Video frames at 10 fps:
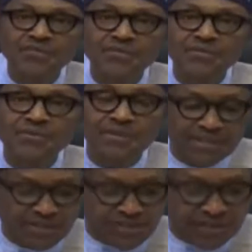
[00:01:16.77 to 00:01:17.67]

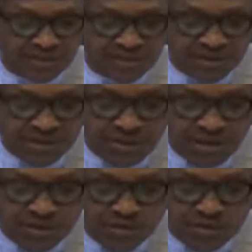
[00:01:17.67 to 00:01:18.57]
indivisible nation,
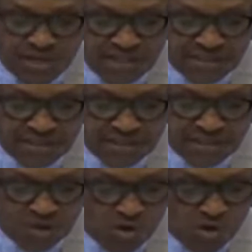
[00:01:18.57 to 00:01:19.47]

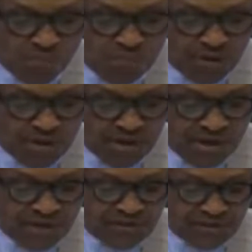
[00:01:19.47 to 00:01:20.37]
united in hope
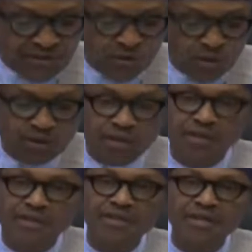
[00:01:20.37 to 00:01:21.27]
and
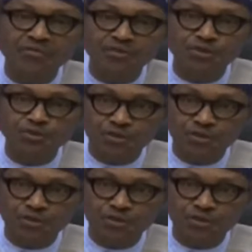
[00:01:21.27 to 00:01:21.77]
equal in